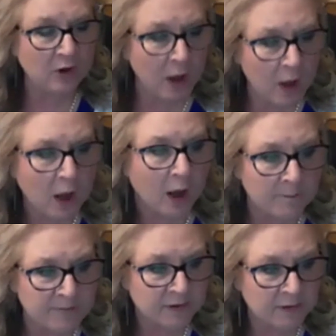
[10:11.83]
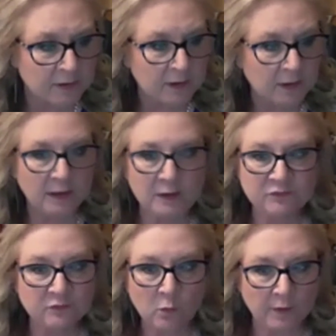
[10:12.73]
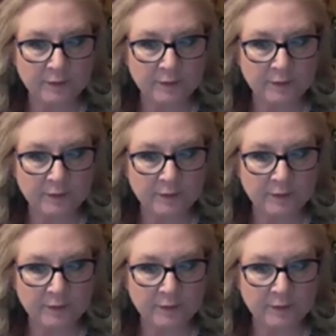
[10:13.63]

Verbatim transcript: up is the one mm-hmm.